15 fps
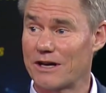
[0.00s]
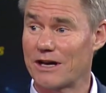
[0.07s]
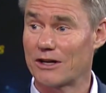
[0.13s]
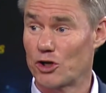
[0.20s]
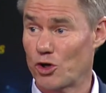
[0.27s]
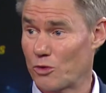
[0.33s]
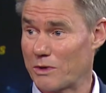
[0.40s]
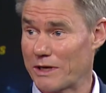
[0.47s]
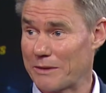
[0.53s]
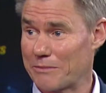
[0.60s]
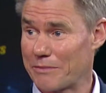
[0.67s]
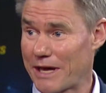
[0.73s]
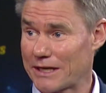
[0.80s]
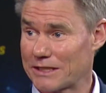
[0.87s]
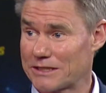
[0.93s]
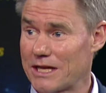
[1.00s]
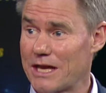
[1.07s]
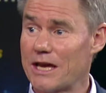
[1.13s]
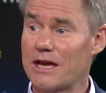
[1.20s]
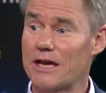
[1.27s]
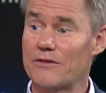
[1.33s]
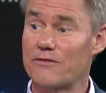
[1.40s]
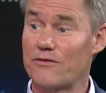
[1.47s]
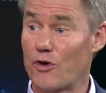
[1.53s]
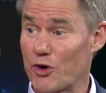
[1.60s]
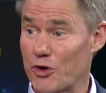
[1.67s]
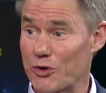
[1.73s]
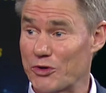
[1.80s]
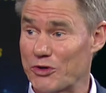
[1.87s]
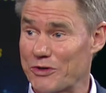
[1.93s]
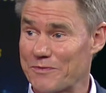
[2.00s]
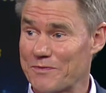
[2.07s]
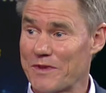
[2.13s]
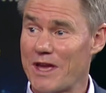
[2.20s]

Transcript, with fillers: a global impact for good.